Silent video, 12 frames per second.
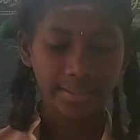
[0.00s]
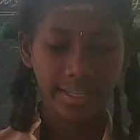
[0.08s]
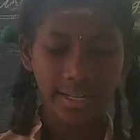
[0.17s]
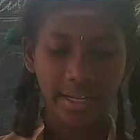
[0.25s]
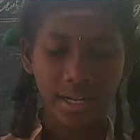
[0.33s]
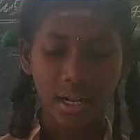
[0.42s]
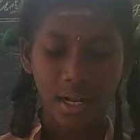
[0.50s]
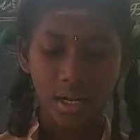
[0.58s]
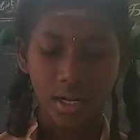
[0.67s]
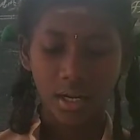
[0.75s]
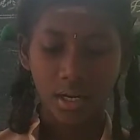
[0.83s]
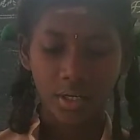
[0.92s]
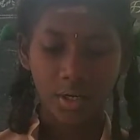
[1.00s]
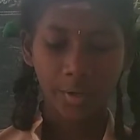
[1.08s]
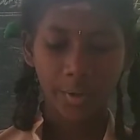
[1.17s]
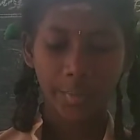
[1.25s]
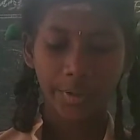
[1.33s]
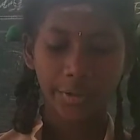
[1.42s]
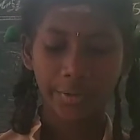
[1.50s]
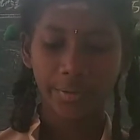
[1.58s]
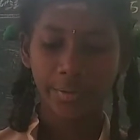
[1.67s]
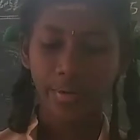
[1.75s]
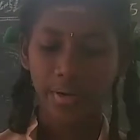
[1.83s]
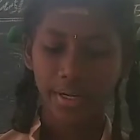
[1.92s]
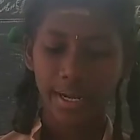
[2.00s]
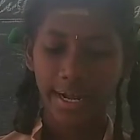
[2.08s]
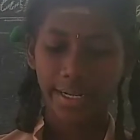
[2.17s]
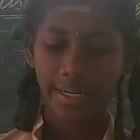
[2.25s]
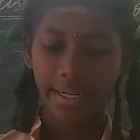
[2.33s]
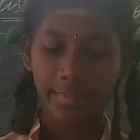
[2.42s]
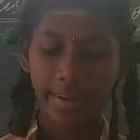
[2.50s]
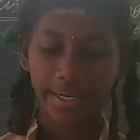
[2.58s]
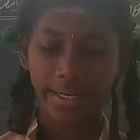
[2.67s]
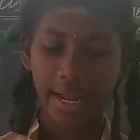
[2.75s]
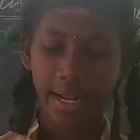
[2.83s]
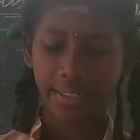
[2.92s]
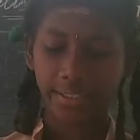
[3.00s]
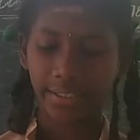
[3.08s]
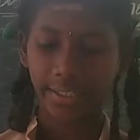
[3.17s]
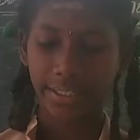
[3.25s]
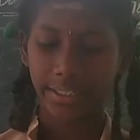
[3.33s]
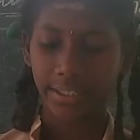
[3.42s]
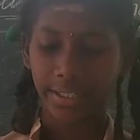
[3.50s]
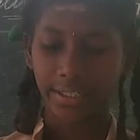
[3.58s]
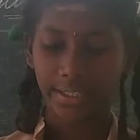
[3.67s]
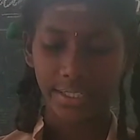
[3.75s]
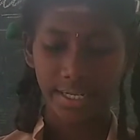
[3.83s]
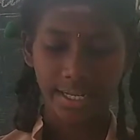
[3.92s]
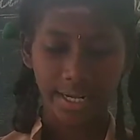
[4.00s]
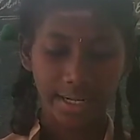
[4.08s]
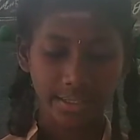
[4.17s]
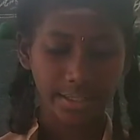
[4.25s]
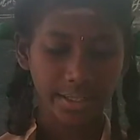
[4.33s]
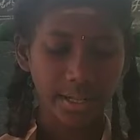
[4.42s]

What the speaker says: The locomotive, guided by an English engineer and